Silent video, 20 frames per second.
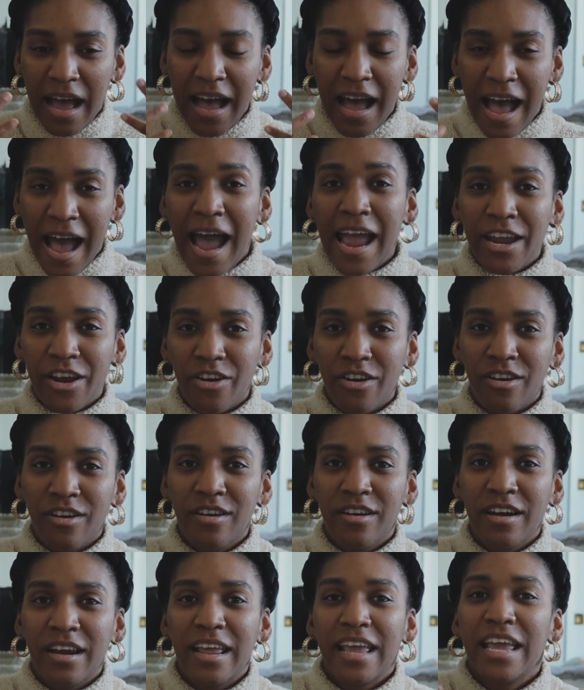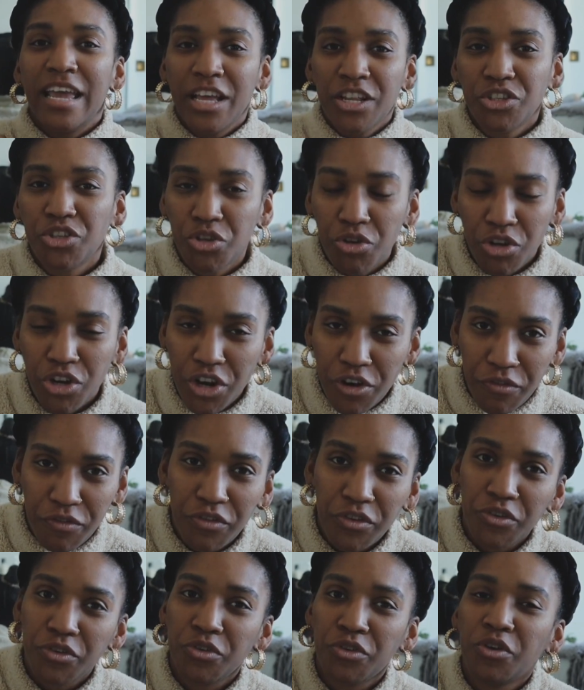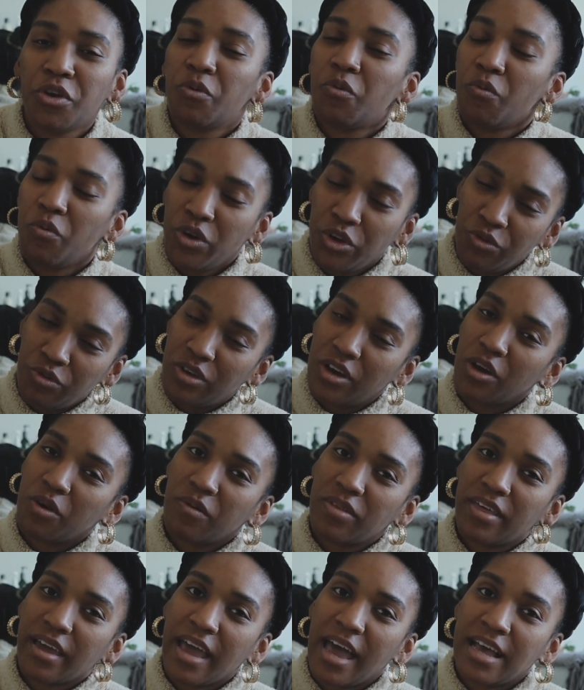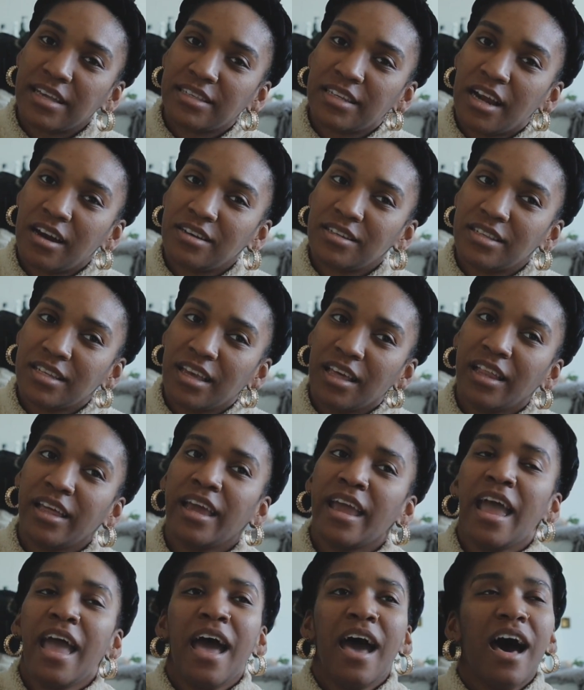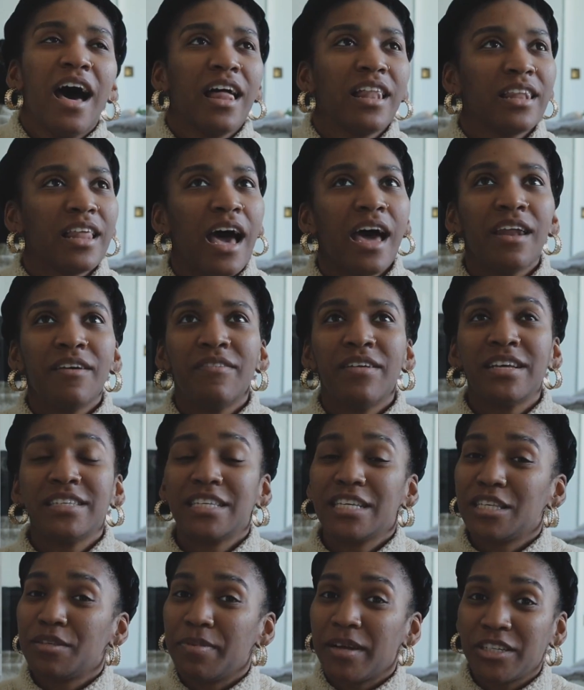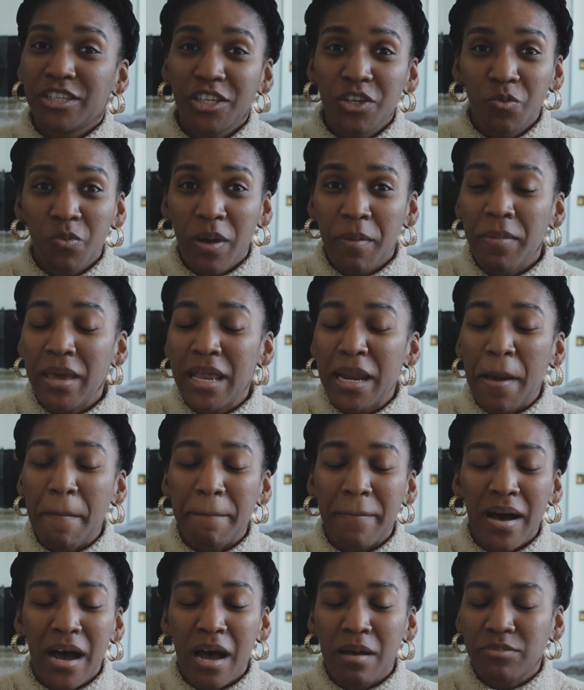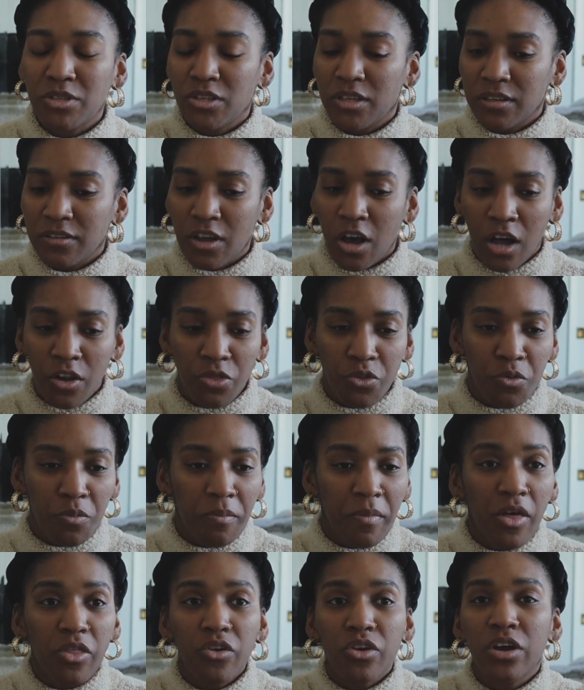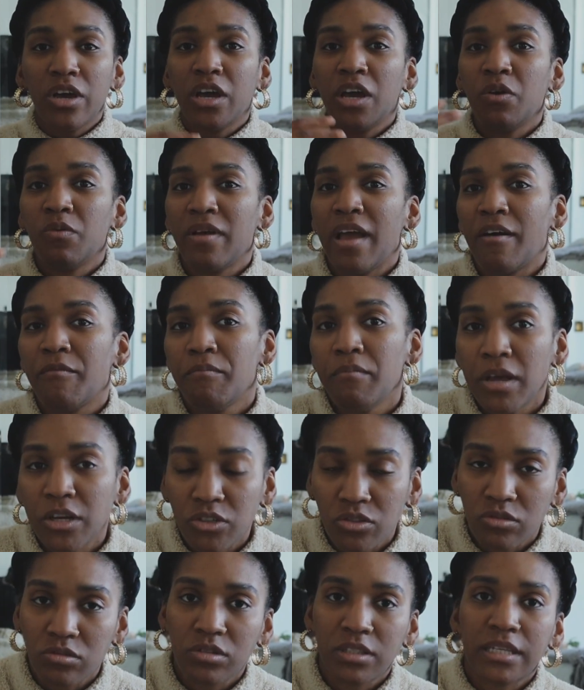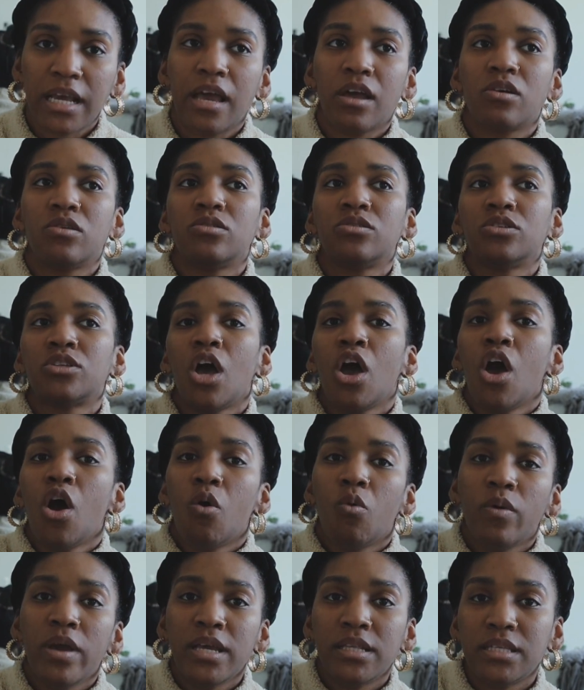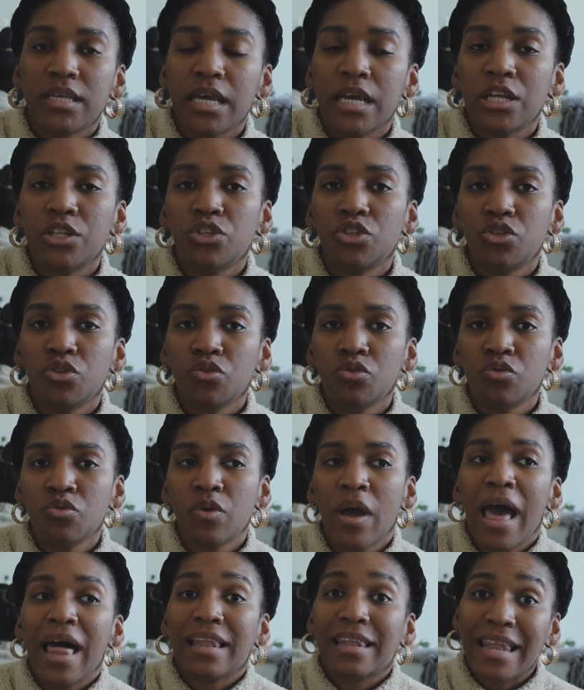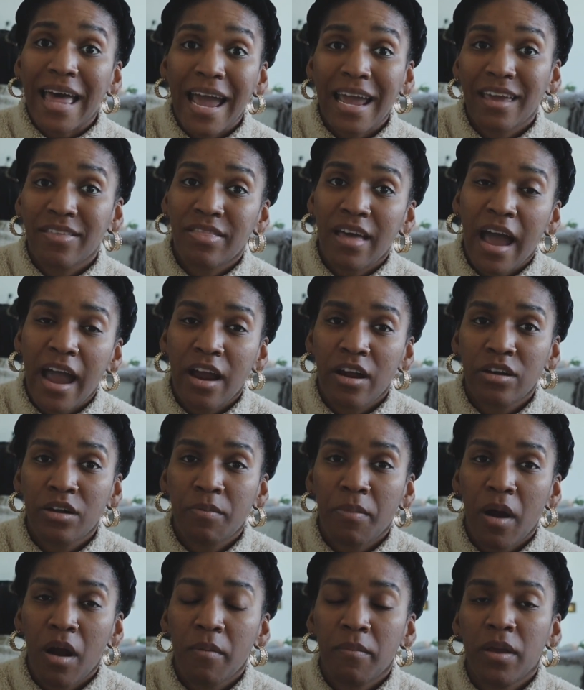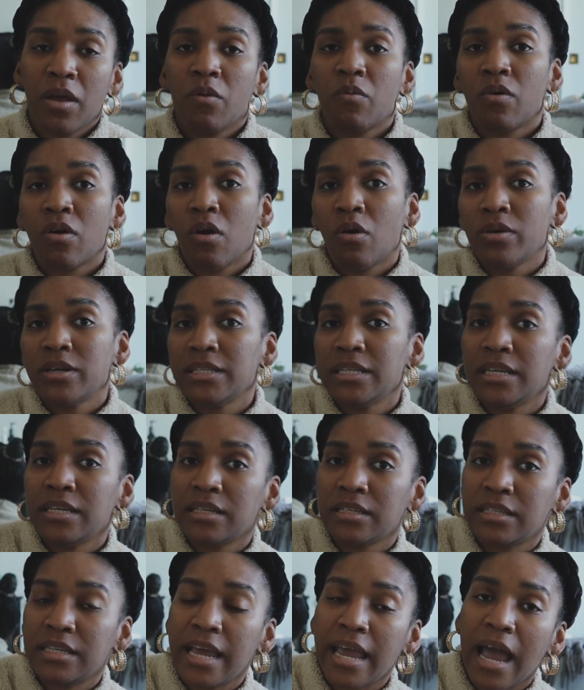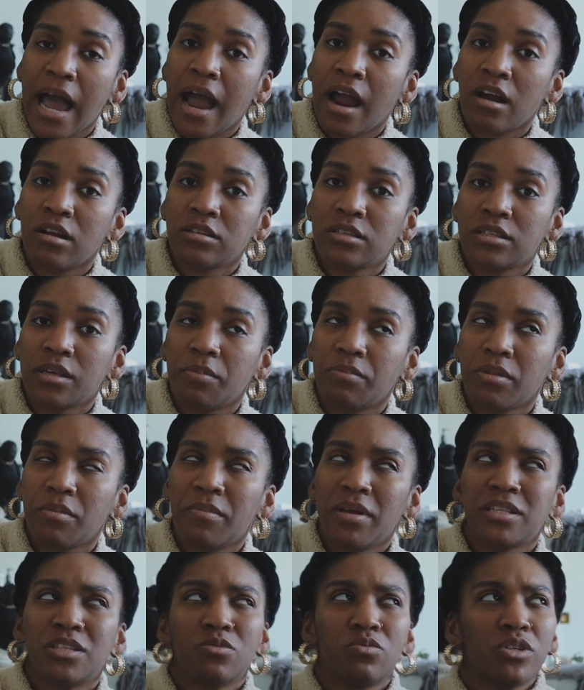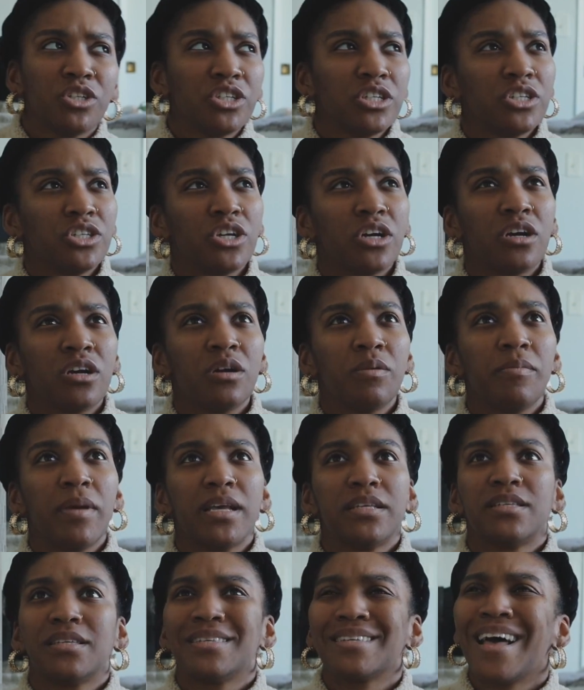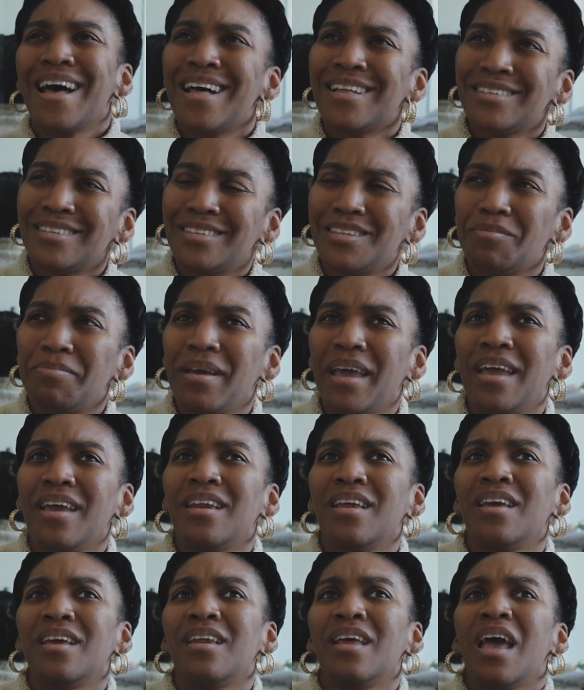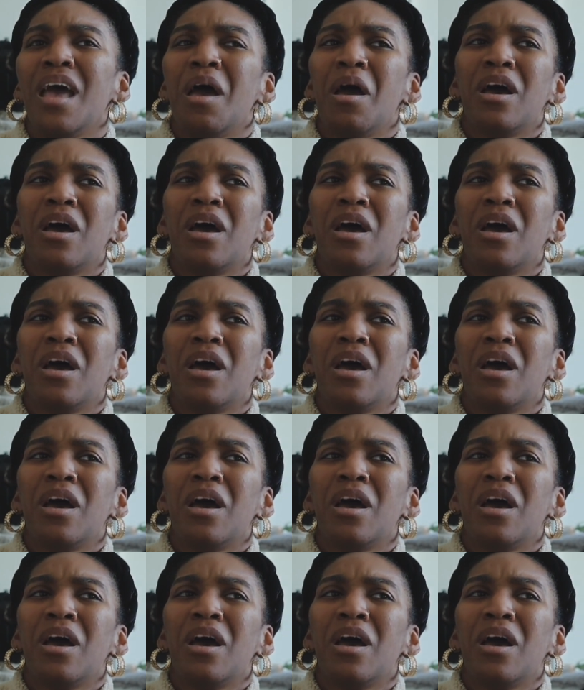iron into your food when you cook with a cast iron skillet. A lot of us, especially women, moms who have gone through motherhood, we have menstrual cycles, we tend to lack in the iron department. We're always needing to take iron supplements, which in turn makes us constipated,